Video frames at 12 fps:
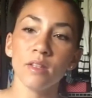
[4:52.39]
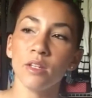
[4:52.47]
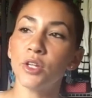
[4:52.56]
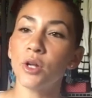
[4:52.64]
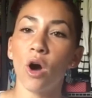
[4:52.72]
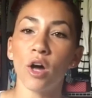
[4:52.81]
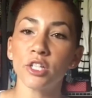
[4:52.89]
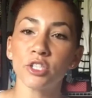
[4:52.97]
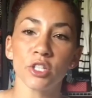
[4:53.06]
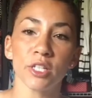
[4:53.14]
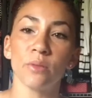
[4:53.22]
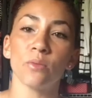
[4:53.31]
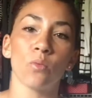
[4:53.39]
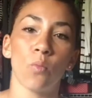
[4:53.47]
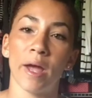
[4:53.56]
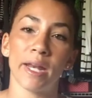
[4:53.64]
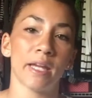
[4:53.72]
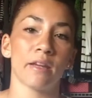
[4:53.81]
you know, on a journey
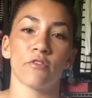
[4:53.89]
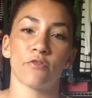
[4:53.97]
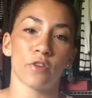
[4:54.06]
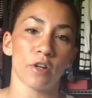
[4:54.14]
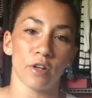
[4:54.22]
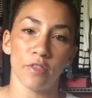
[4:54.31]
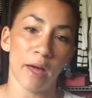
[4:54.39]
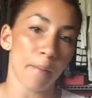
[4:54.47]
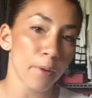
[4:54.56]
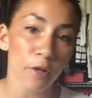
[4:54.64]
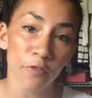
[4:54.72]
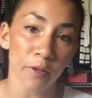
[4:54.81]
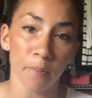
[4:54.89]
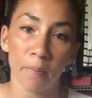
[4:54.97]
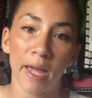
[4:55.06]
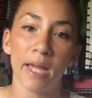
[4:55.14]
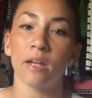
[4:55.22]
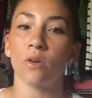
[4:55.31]
waiting for that perfect
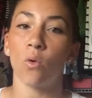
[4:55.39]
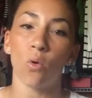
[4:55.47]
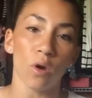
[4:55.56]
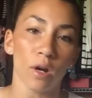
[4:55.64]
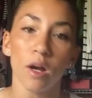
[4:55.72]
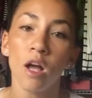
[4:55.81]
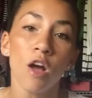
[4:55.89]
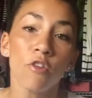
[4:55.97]
mate or